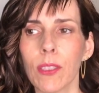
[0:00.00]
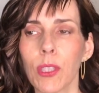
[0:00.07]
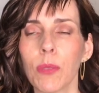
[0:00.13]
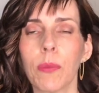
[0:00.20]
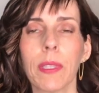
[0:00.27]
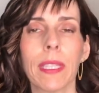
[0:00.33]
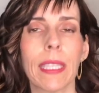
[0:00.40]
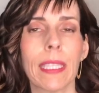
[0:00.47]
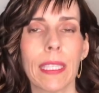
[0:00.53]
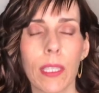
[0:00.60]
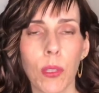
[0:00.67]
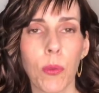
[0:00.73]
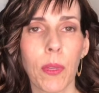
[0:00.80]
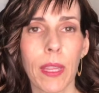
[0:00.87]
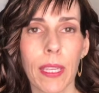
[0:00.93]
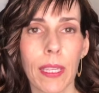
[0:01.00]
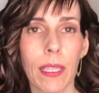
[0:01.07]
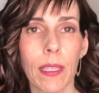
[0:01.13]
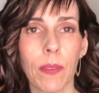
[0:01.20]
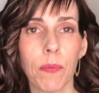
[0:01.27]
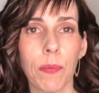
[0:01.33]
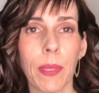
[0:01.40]
really deal with
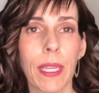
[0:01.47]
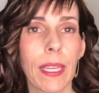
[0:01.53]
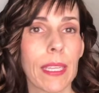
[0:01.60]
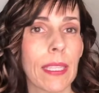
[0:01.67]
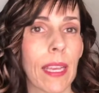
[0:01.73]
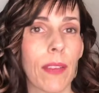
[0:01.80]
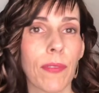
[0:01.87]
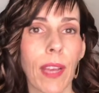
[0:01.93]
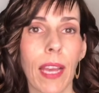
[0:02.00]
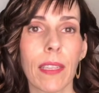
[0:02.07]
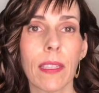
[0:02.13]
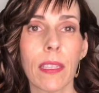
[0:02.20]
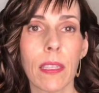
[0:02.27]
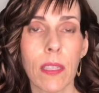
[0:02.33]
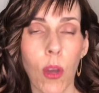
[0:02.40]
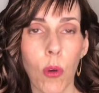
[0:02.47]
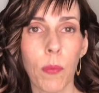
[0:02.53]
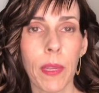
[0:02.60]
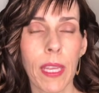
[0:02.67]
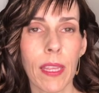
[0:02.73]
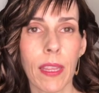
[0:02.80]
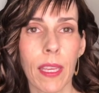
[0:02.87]
it because I've got so
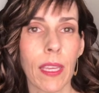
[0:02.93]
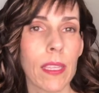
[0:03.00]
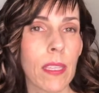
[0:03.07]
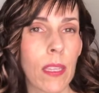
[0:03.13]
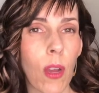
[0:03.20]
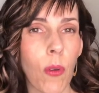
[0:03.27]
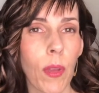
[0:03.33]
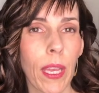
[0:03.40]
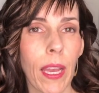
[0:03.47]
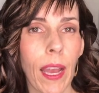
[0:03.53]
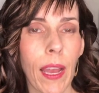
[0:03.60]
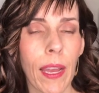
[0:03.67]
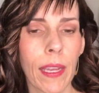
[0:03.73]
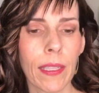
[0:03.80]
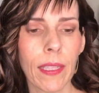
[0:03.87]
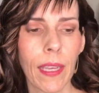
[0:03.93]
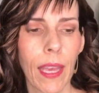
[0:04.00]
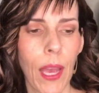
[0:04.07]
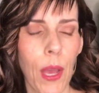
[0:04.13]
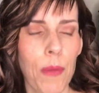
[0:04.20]
many things going on.